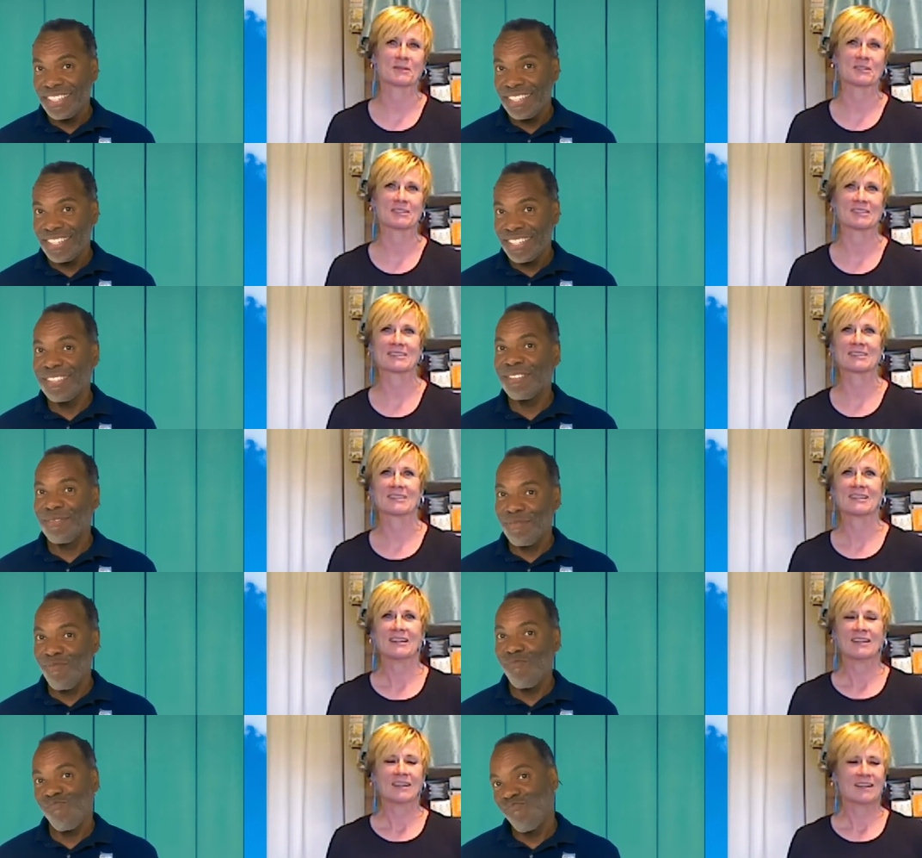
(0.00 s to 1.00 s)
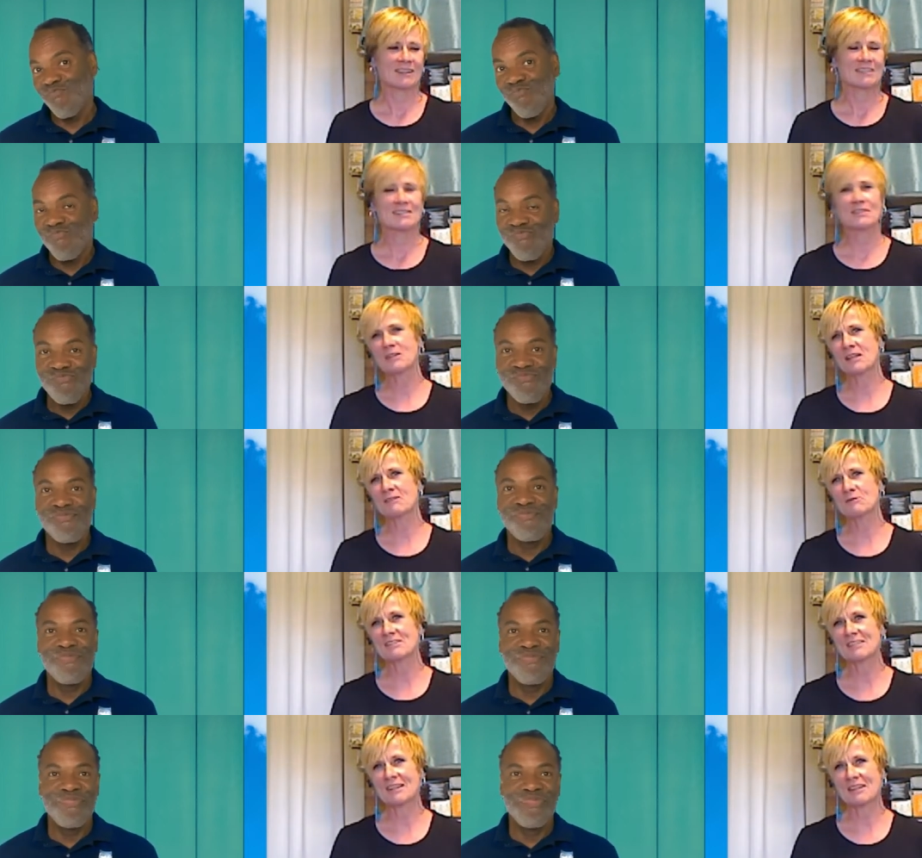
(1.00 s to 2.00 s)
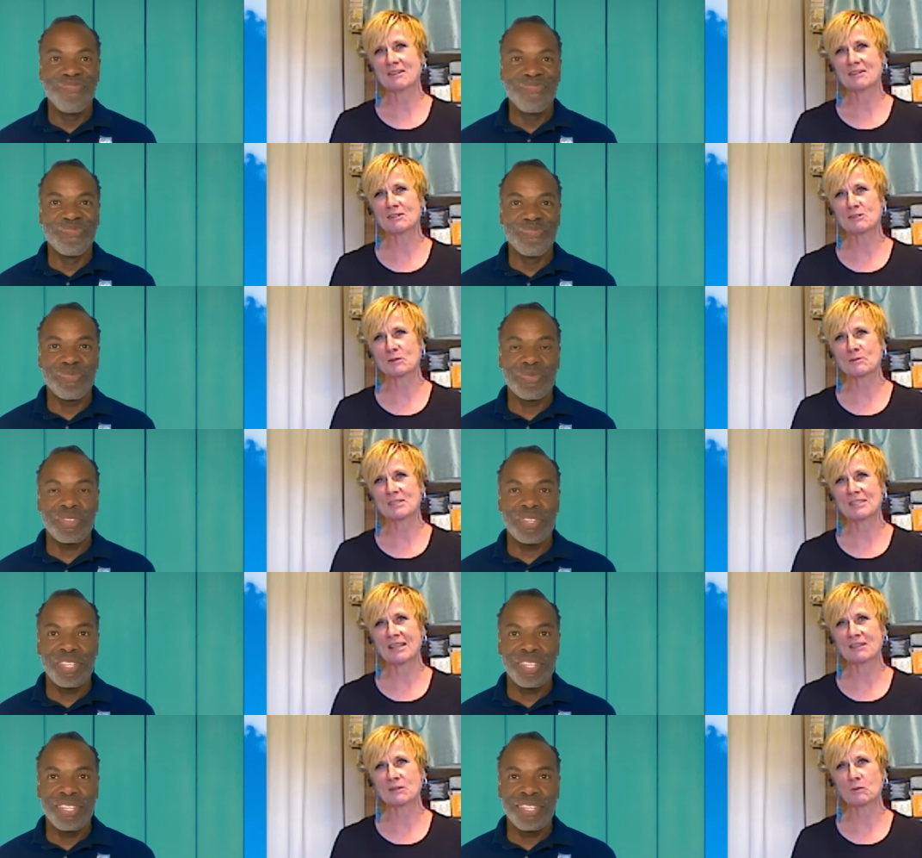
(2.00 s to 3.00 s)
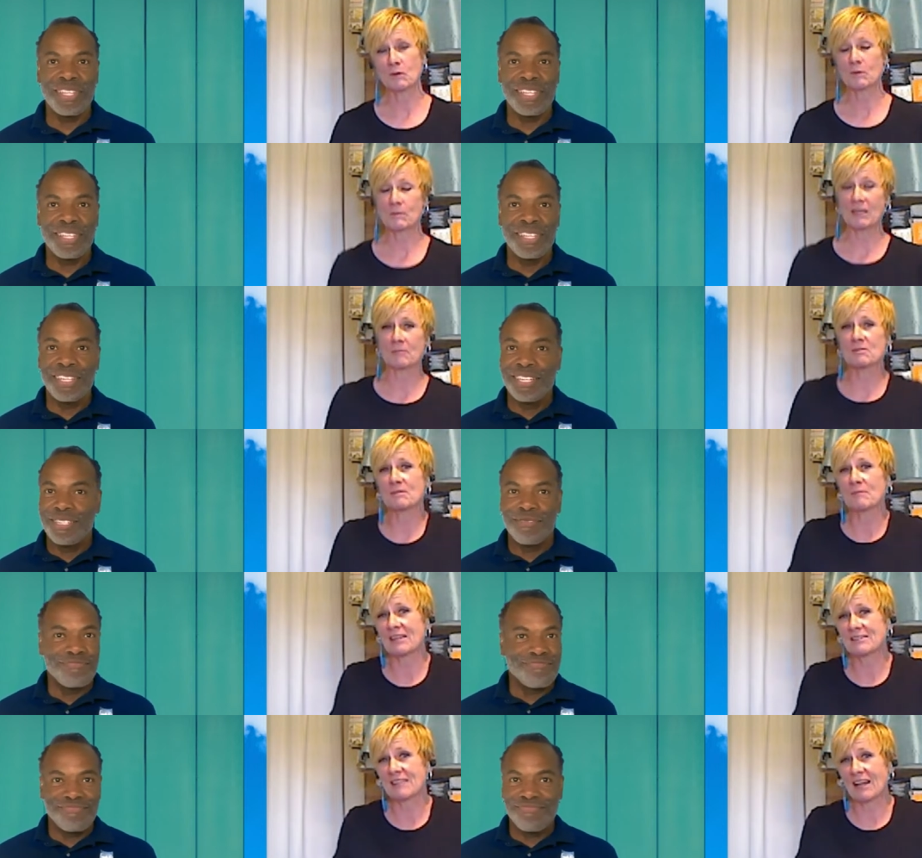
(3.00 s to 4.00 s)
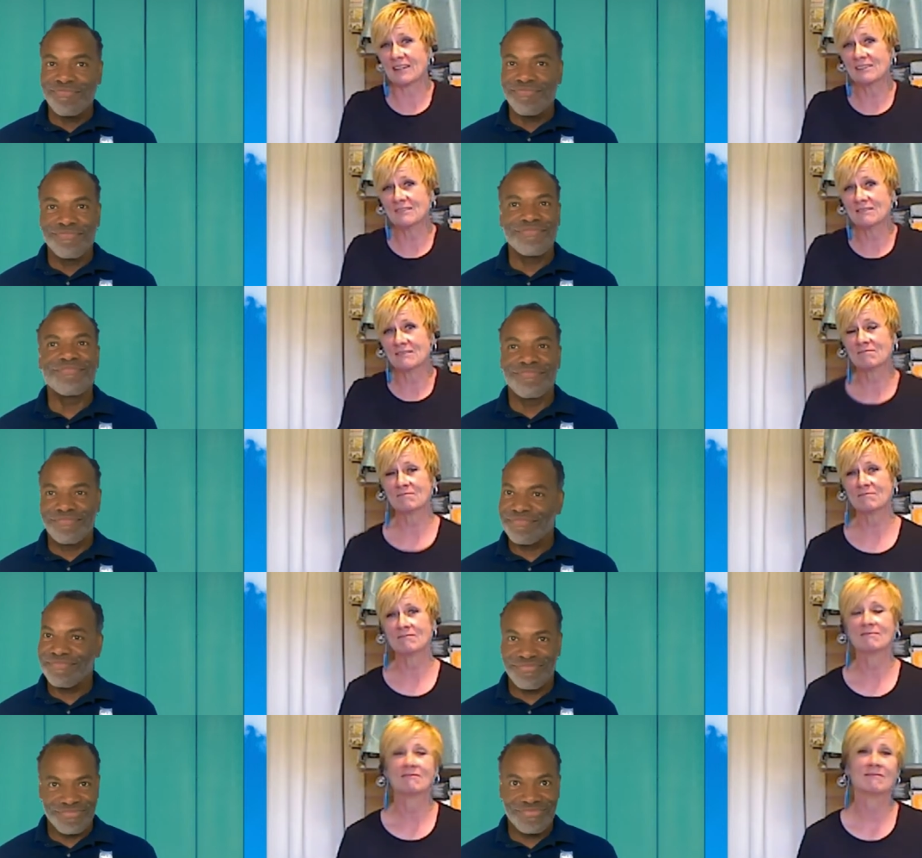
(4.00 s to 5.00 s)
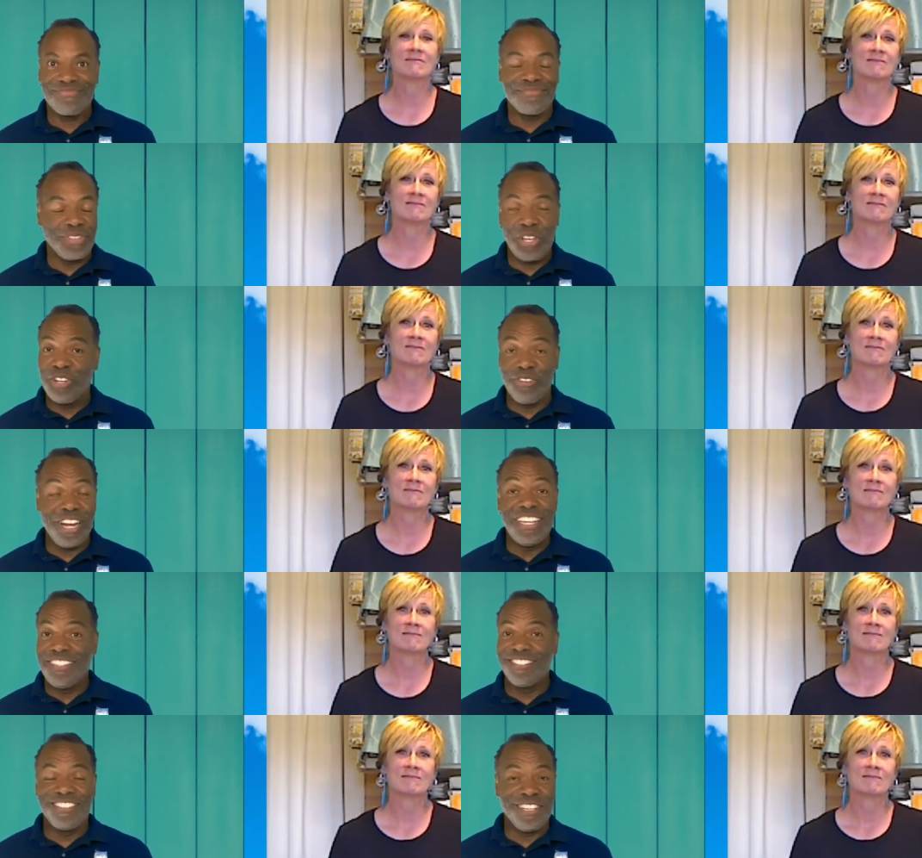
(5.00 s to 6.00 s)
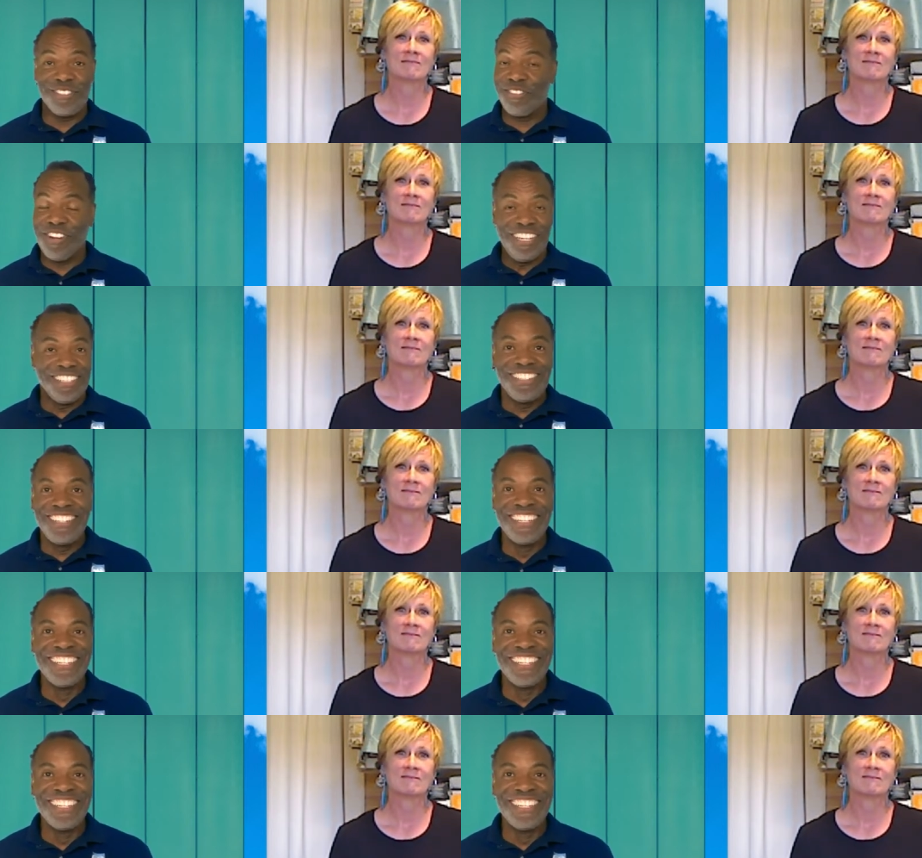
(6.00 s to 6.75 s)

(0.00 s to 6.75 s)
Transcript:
Speaker 1: sandwiches. Uh, is it okay if we study thunderstorms together while we make up some egg salad?
Speaker 2: Great. Sounds great.